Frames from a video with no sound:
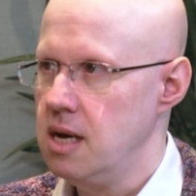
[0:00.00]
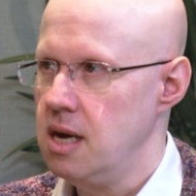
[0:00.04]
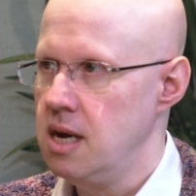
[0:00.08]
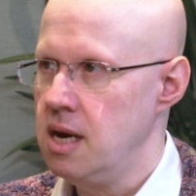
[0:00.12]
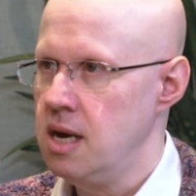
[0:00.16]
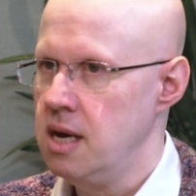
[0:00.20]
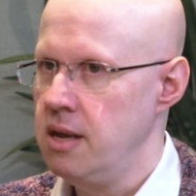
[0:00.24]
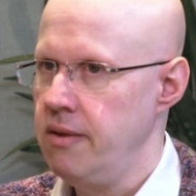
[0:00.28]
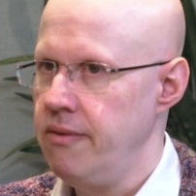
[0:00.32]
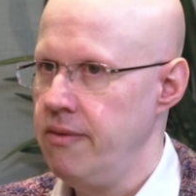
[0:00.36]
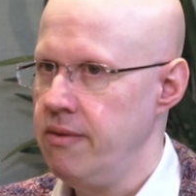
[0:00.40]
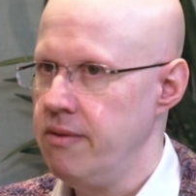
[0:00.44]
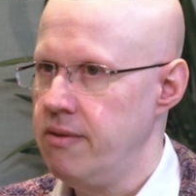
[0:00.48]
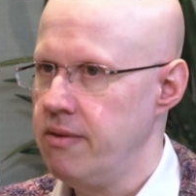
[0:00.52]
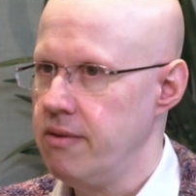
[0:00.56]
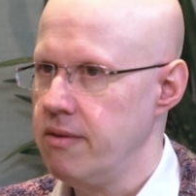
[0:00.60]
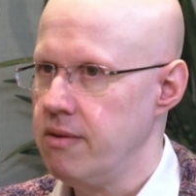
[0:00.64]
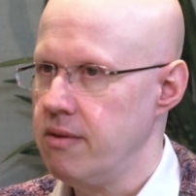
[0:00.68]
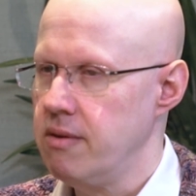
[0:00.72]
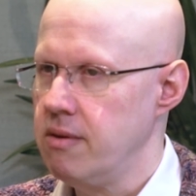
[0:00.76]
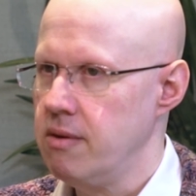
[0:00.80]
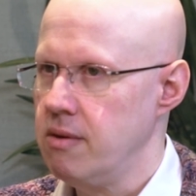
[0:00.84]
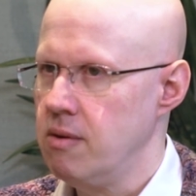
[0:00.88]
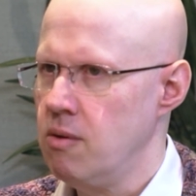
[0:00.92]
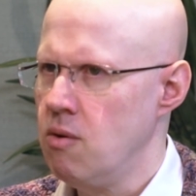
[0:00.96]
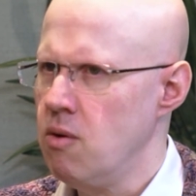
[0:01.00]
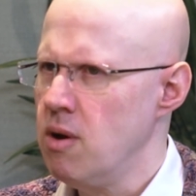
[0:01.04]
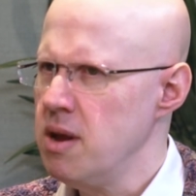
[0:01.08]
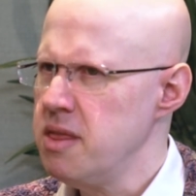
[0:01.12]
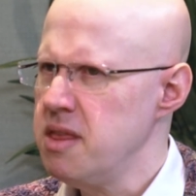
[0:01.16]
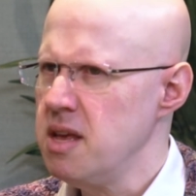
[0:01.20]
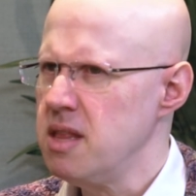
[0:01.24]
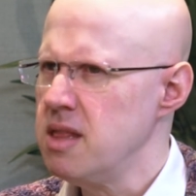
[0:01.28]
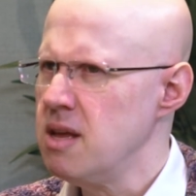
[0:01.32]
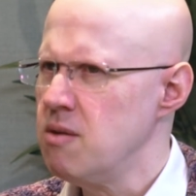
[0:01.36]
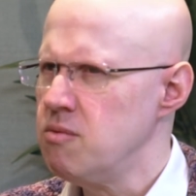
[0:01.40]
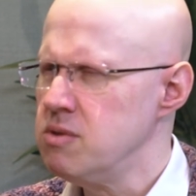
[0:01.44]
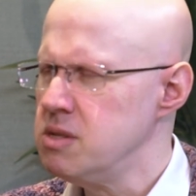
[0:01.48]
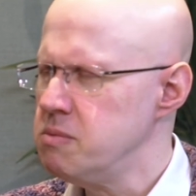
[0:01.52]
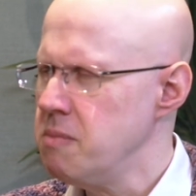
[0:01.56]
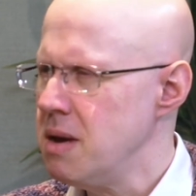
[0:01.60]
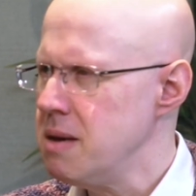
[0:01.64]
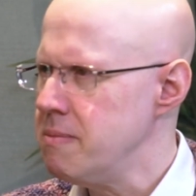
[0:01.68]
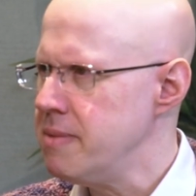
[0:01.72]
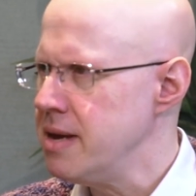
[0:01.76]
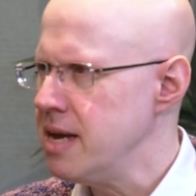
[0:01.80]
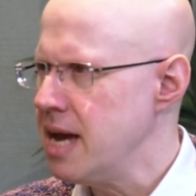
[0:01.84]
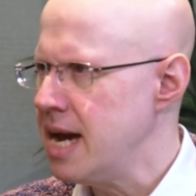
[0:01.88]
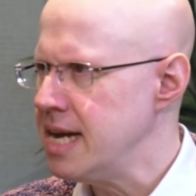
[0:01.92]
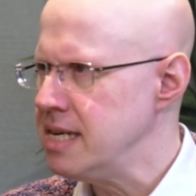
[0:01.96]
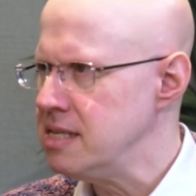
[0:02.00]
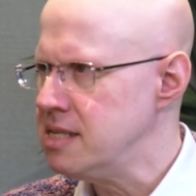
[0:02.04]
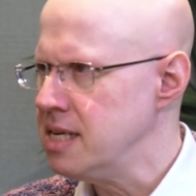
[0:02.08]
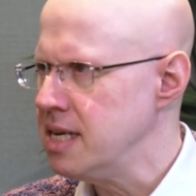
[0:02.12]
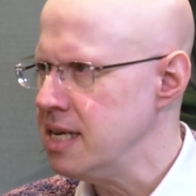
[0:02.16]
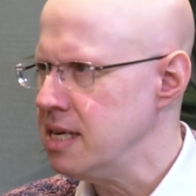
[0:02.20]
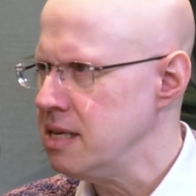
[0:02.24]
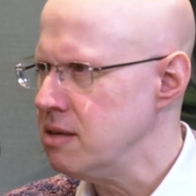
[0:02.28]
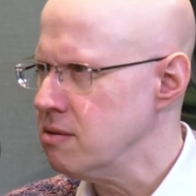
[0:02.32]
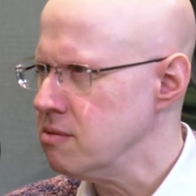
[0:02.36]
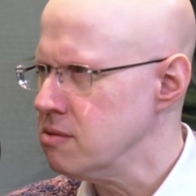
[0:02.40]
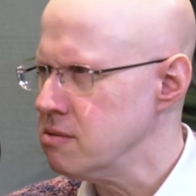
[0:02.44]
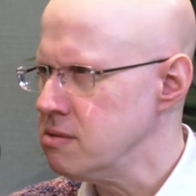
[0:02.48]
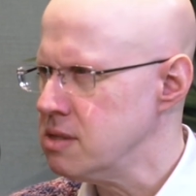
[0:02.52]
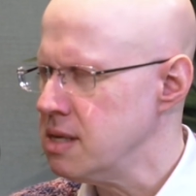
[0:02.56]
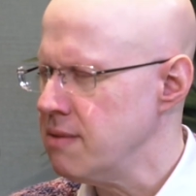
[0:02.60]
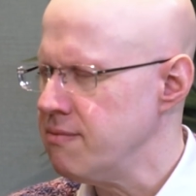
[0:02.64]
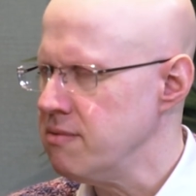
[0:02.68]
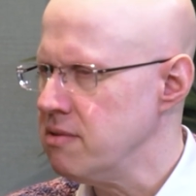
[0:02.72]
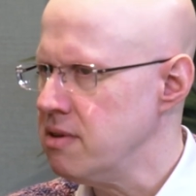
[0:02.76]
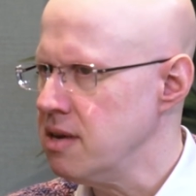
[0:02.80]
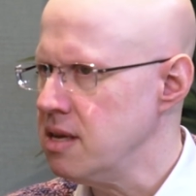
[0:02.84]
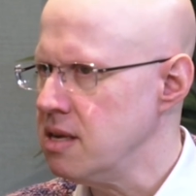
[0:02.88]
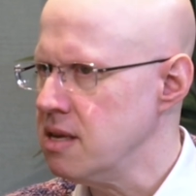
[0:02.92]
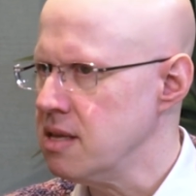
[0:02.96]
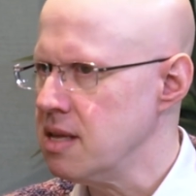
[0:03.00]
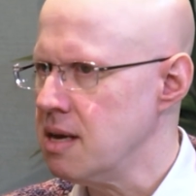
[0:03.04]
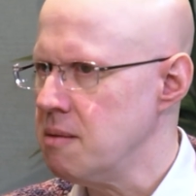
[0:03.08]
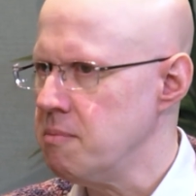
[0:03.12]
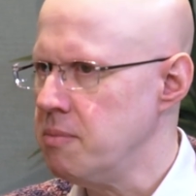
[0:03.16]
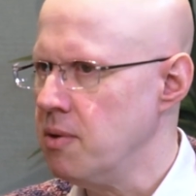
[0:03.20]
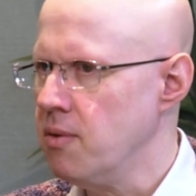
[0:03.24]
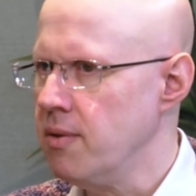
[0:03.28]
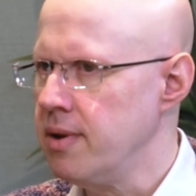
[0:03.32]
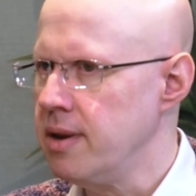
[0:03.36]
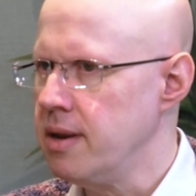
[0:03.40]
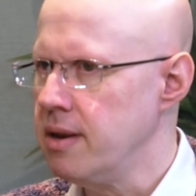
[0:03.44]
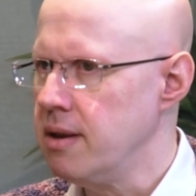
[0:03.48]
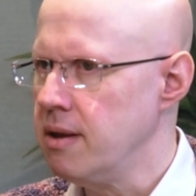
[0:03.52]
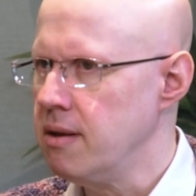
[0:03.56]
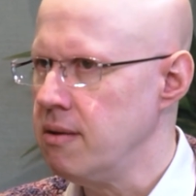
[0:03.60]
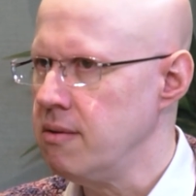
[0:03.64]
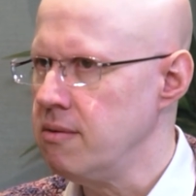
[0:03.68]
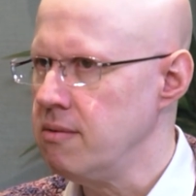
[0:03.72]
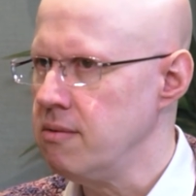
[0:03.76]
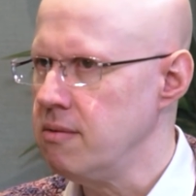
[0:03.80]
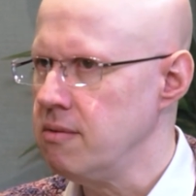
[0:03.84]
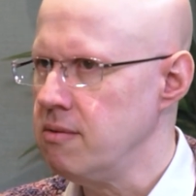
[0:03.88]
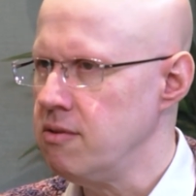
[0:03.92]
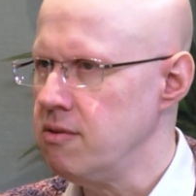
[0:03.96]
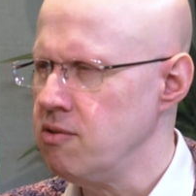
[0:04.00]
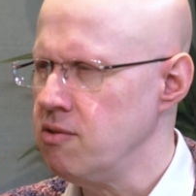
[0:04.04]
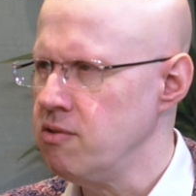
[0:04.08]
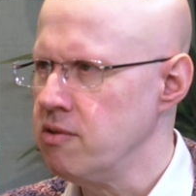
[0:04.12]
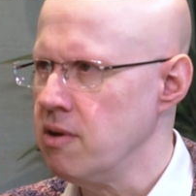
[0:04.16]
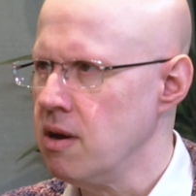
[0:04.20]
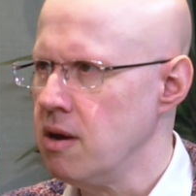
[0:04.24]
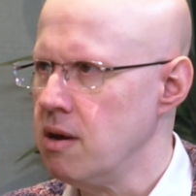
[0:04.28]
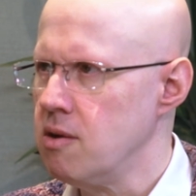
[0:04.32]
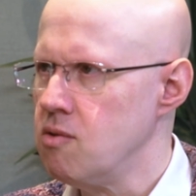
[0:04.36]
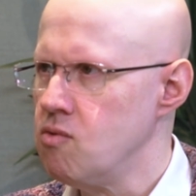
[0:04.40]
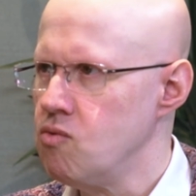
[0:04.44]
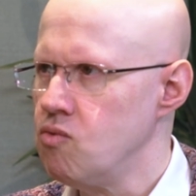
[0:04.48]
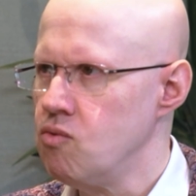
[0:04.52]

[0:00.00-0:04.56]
And, or I think there was maybe 18 or 17 at that point. And was like,